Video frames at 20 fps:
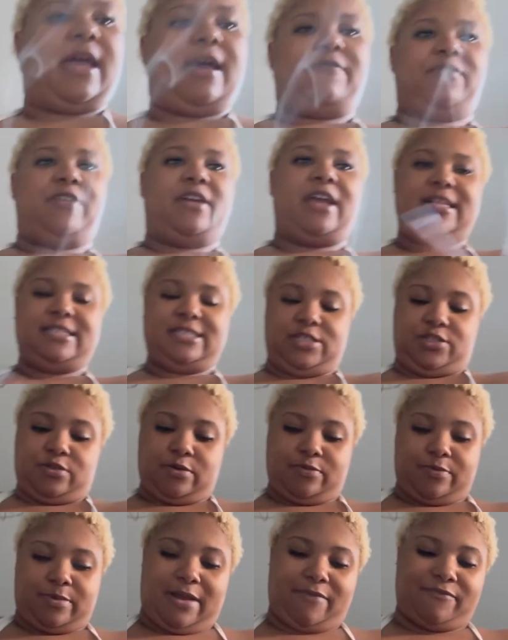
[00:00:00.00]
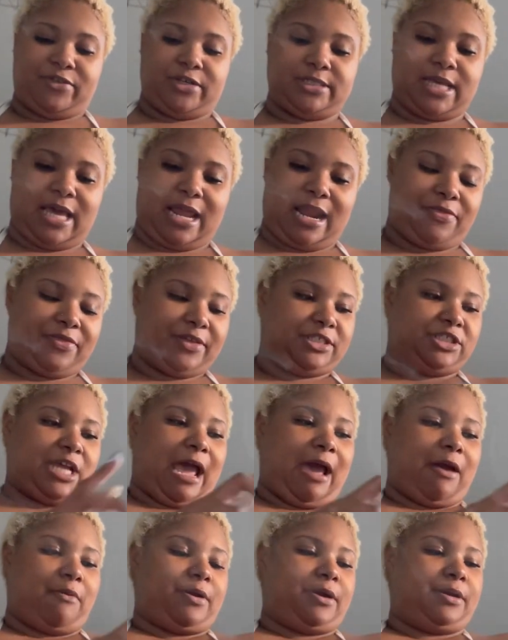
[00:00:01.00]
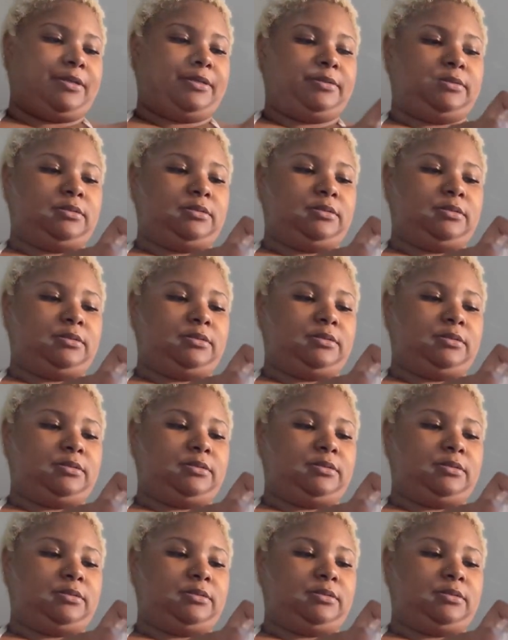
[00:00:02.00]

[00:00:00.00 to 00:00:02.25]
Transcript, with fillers: I forgot to do it when I first got out the shower,